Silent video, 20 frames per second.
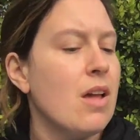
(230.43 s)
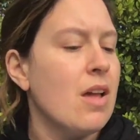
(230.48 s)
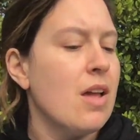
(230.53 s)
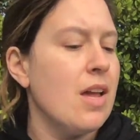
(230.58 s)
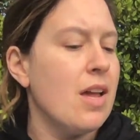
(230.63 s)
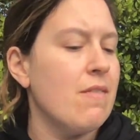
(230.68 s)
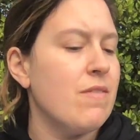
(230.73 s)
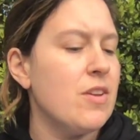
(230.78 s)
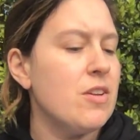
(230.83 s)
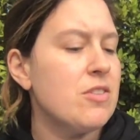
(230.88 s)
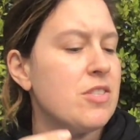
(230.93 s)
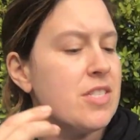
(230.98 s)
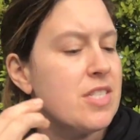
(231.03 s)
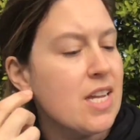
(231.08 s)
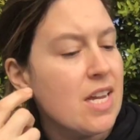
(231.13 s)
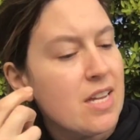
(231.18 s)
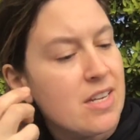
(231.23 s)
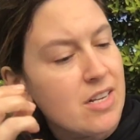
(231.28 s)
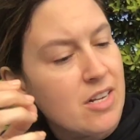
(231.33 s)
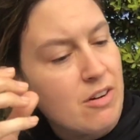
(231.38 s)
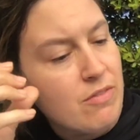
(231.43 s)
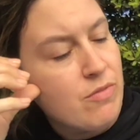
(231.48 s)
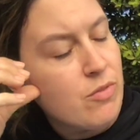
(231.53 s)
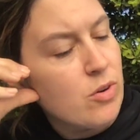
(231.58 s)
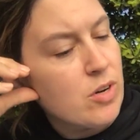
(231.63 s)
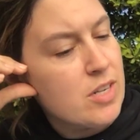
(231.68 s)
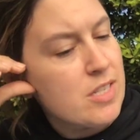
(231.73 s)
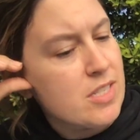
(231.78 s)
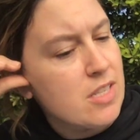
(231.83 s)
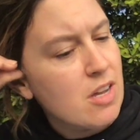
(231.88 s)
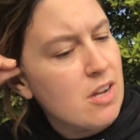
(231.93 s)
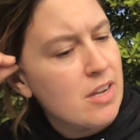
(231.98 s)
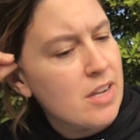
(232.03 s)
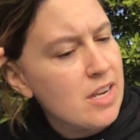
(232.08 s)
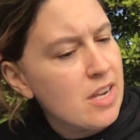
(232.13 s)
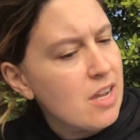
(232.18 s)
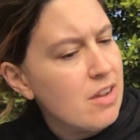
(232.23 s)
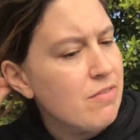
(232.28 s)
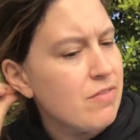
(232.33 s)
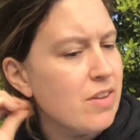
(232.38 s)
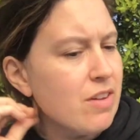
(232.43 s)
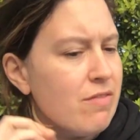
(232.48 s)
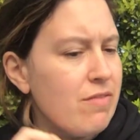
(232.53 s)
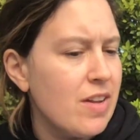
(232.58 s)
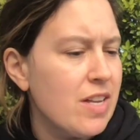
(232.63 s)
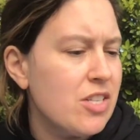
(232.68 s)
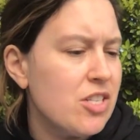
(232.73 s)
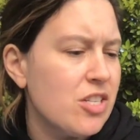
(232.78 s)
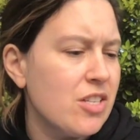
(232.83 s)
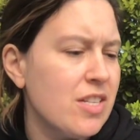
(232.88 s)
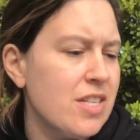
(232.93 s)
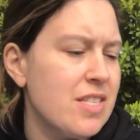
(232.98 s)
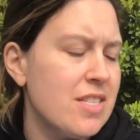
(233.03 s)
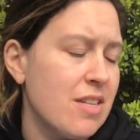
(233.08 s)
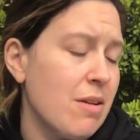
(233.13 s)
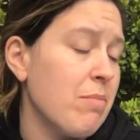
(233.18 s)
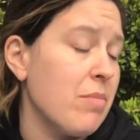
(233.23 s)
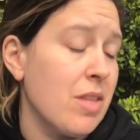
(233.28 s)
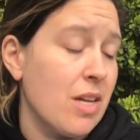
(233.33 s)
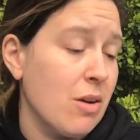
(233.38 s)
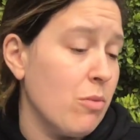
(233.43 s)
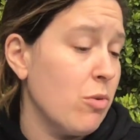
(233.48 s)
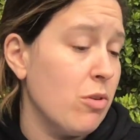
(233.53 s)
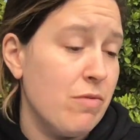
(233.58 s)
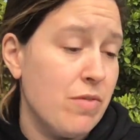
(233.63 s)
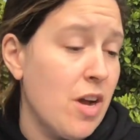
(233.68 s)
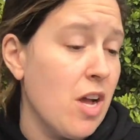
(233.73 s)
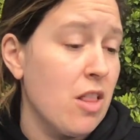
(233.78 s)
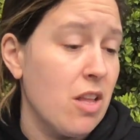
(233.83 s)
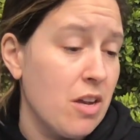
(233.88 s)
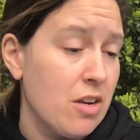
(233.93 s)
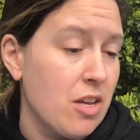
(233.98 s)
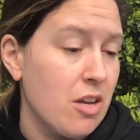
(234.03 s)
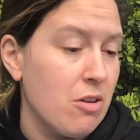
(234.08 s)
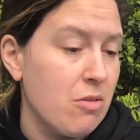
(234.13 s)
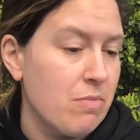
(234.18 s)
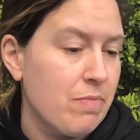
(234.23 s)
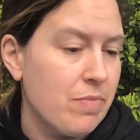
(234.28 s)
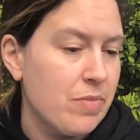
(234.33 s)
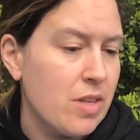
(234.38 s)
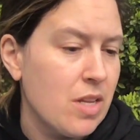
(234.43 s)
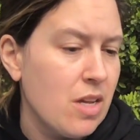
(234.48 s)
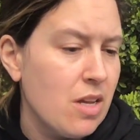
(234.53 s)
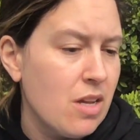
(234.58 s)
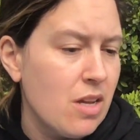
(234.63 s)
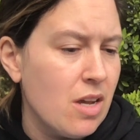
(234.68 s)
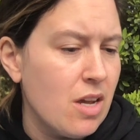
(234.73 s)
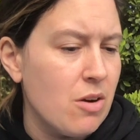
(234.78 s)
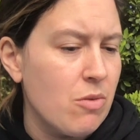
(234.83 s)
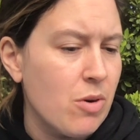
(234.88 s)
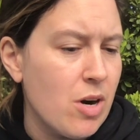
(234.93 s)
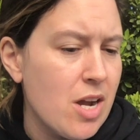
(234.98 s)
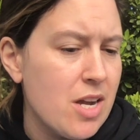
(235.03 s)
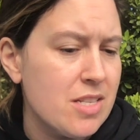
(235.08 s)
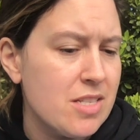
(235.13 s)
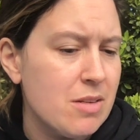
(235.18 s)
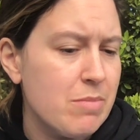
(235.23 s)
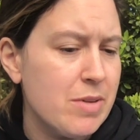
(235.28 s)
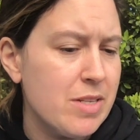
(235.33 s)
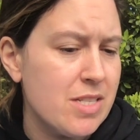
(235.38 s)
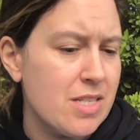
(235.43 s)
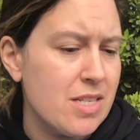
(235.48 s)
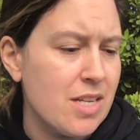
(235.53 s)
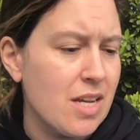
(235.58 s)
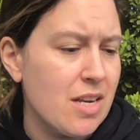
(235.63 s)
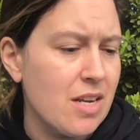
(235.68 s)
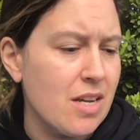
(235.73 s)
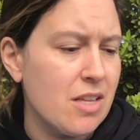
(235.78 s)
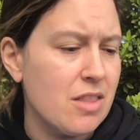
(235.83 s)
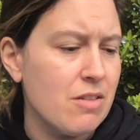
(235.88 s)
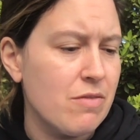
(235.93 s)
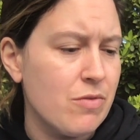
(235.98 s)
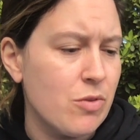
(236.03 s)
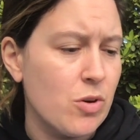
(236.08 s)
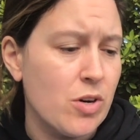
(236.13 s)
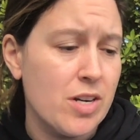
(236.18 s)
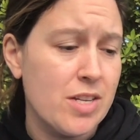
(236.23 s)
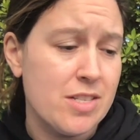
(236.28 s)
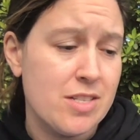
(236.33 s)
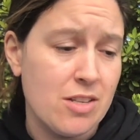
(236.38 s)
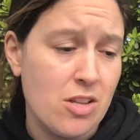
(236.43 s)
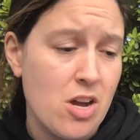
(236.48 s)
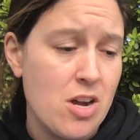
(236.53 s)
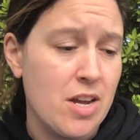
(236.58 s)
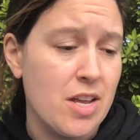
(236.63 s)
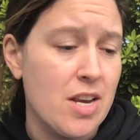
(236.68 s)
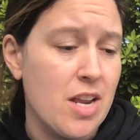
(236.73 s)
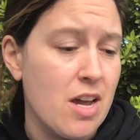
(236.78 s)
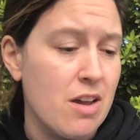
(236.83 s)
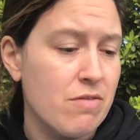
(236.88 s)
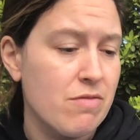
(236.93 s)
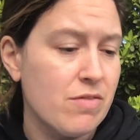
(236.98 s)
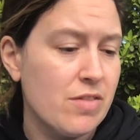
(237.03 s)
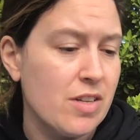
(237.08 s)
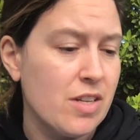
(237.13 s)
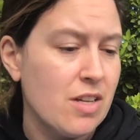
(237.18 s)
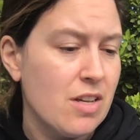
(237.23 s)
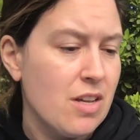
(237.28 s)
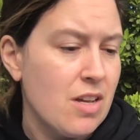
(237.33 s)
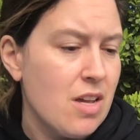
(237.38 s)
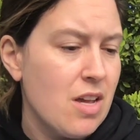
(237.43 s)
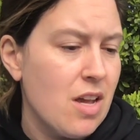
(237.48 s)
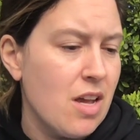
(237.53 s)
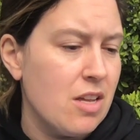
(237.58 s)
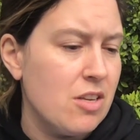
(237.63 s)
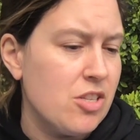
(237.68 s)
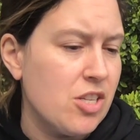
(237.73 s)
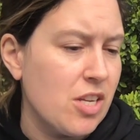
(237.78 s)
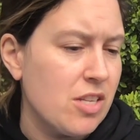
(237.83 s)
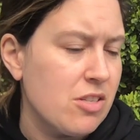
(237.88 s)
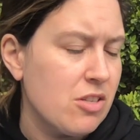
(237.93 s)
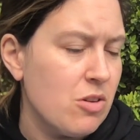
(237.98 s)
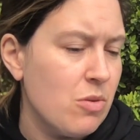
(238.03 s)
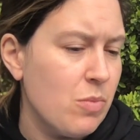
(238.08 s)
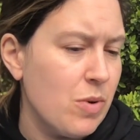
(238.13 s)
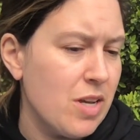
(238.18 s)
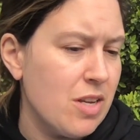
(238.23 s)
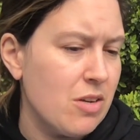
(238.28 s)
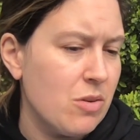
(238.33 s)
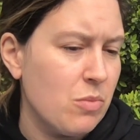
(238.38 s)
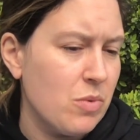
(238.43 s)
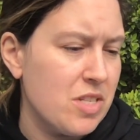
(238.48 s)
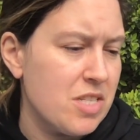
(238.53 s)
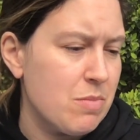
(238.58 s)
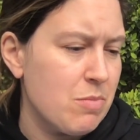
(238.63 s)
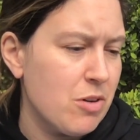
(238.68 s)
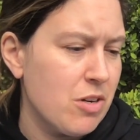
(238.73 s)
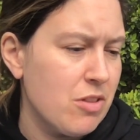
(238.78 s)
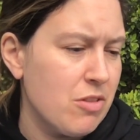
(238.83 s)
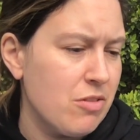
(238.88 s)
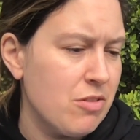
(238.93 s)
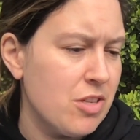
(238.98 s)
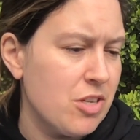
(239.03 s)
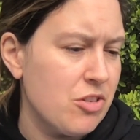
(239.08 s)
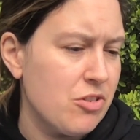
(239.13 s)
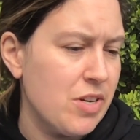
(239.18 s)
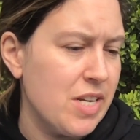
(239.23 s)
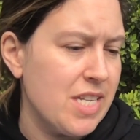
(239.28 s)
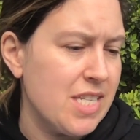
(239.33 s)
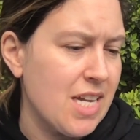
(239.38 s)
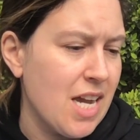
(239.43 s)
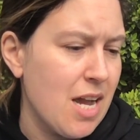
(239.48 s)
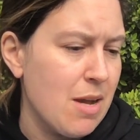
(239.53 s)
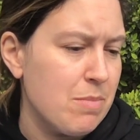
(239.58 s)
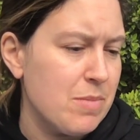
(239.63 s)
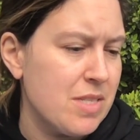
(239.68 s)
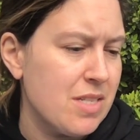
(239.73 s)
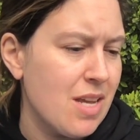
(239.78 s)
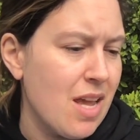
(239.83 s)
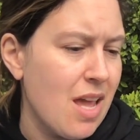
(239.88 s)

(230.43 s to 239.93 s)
If you stand in a forest long enough, eventually something will fall on you. And Roz had been standing in the forest long enough. A gentle wind whispered through the treetops,